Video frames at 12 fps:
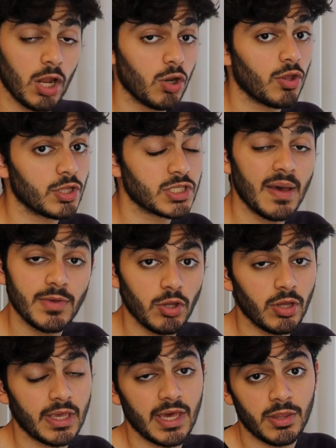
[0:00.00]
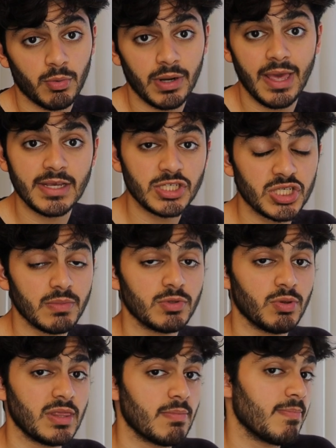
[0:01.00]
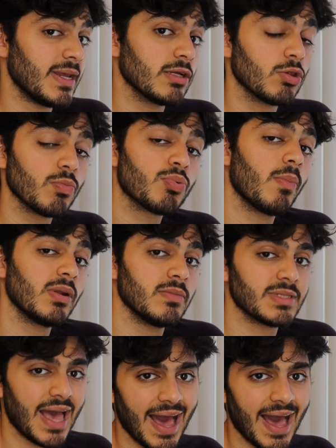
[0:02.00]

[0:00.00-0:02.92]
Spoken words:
A lot of the time, you're looking at the relationship between the medical problems